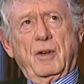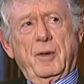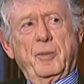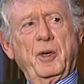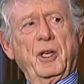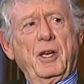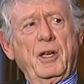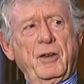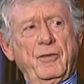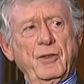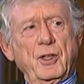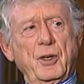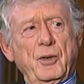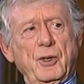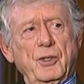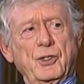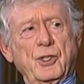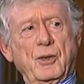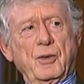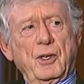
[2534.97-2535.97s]
I mean, even
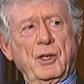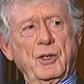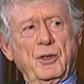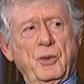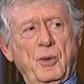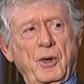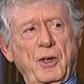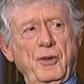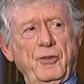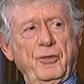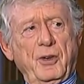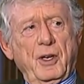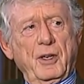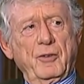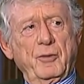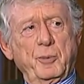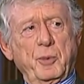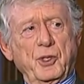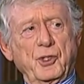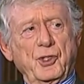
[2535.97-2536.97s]
though it's only
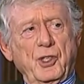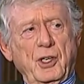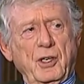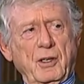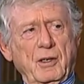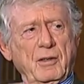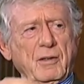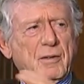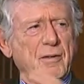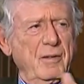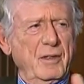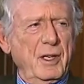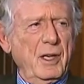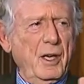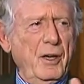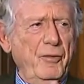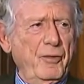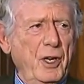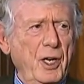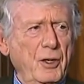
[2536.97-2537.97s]
25%, the
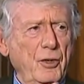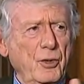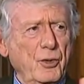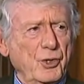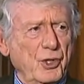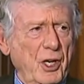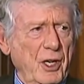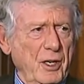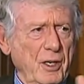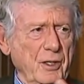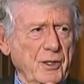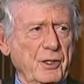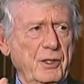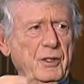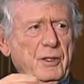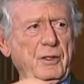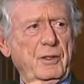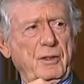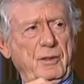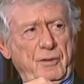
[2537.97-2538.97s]
evening
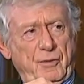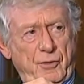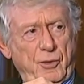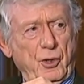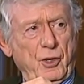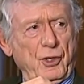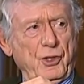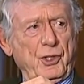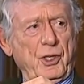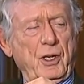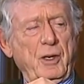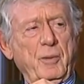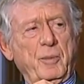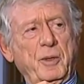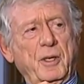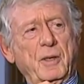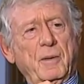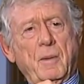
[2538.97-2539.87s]
newscasts, for example,